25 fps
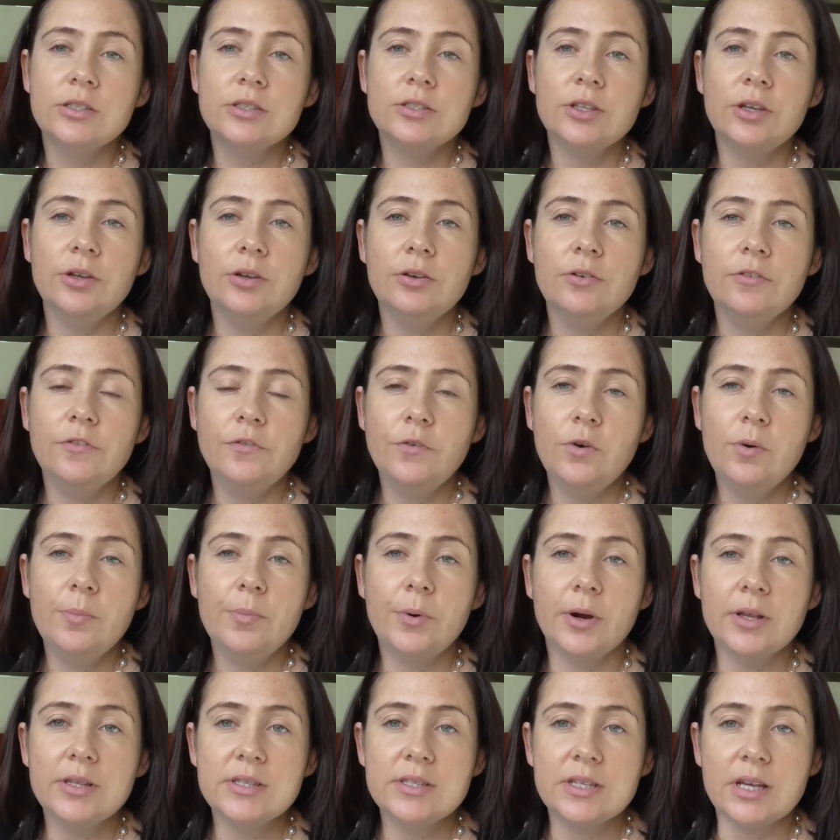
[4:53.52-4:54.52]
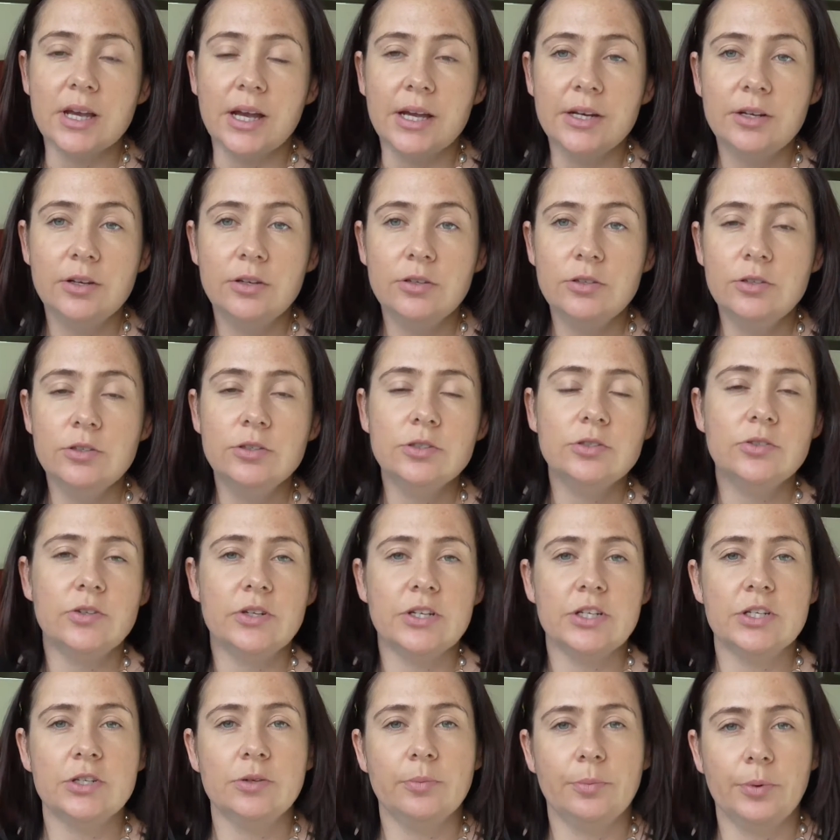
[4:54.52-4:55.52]
So for bronzer, I don't use
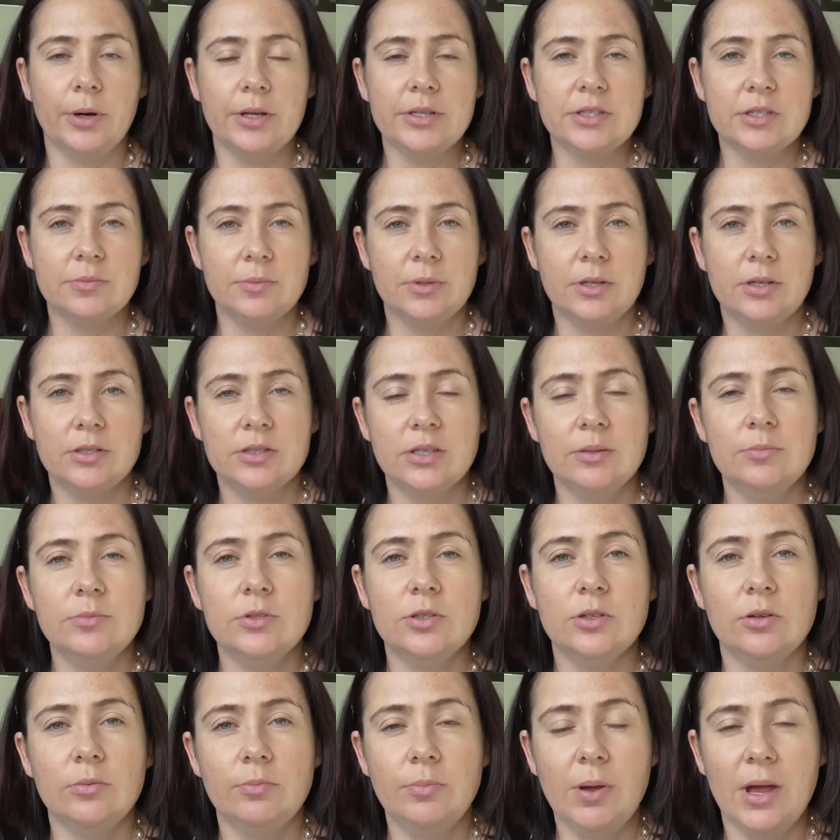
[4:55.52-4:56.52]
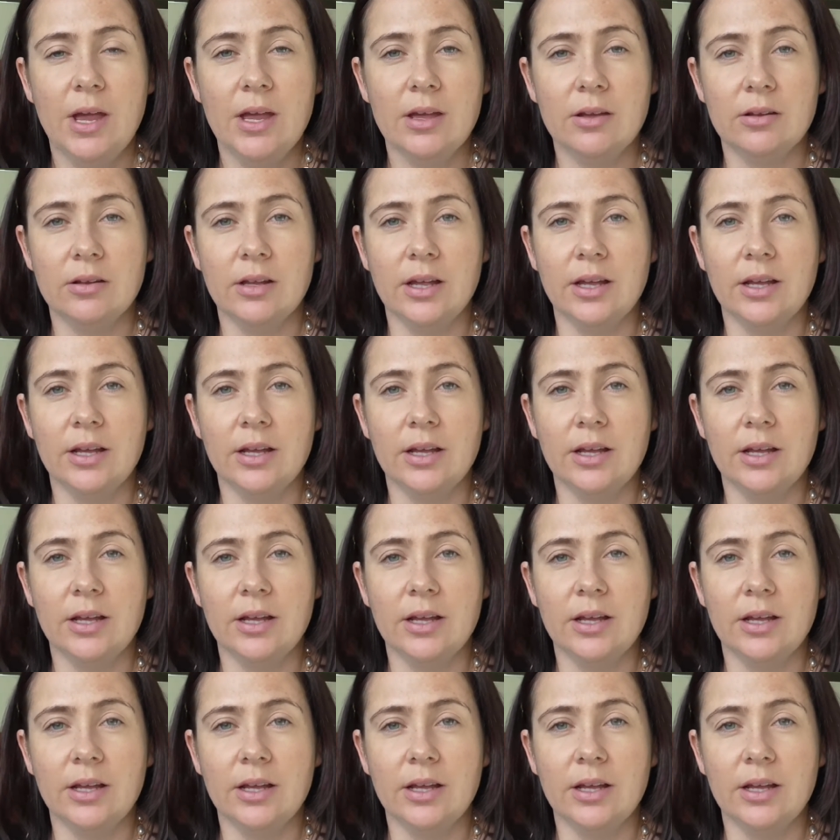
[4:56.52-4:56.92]
traditional bronzer because I'm so pale.